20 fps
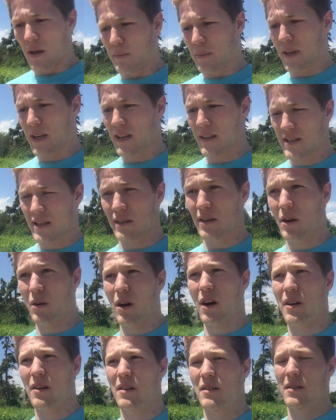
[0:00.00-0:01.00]
because
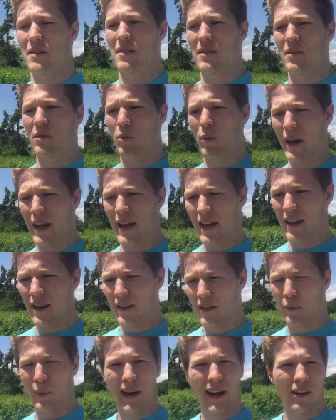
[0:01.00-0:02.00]
the way
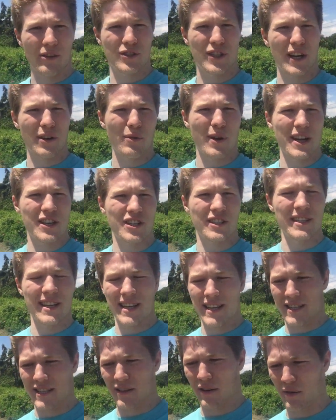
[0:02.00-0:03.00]
our generation
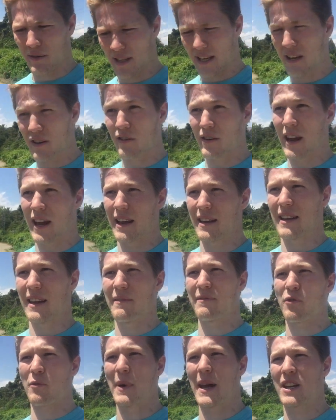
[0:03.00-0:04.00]
is, the internet and
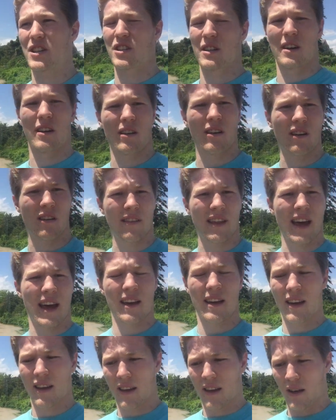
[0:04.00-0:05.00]
information and all that,
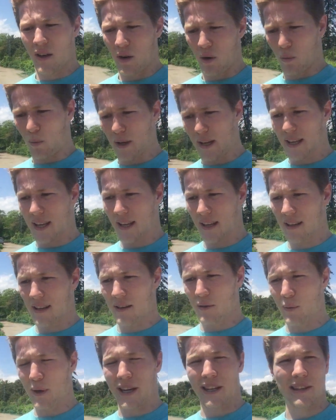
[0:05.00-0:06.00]
we
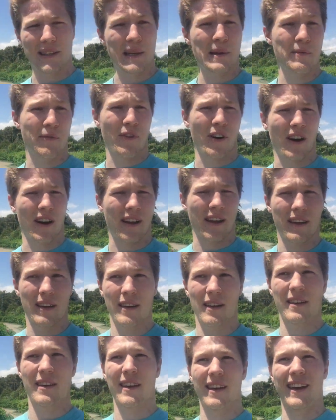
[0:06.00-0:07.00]
can leapfrog.
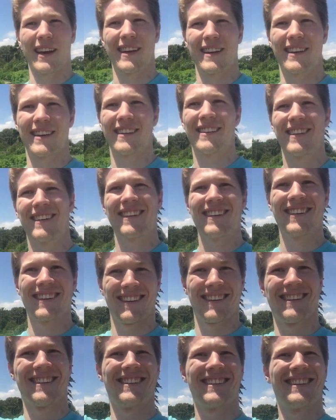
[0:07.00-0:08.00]
And
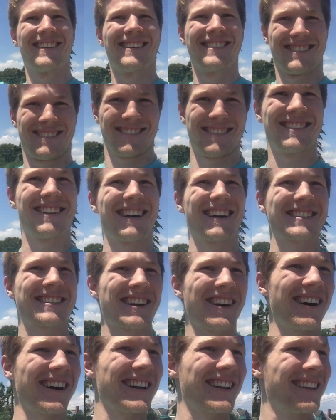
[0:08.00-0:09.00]
how's it
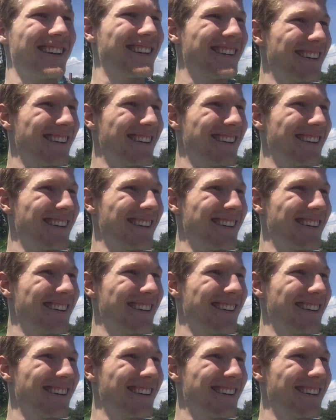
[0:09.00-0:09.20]
going?